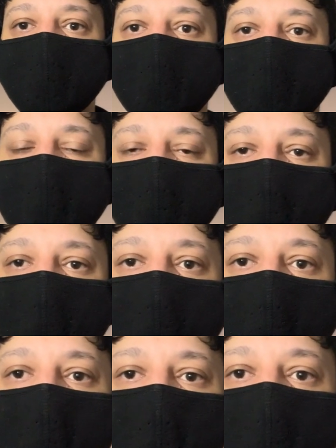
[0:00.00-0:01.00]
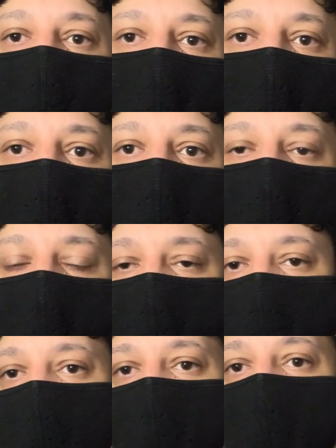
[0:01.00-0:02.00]
if I have metadata on
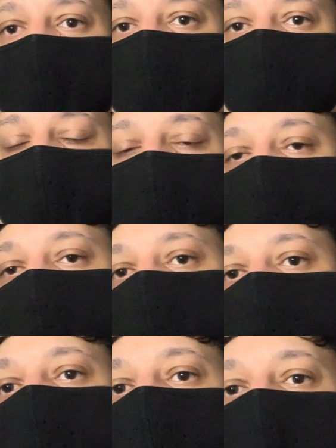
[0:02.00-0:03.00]
the layout. I have to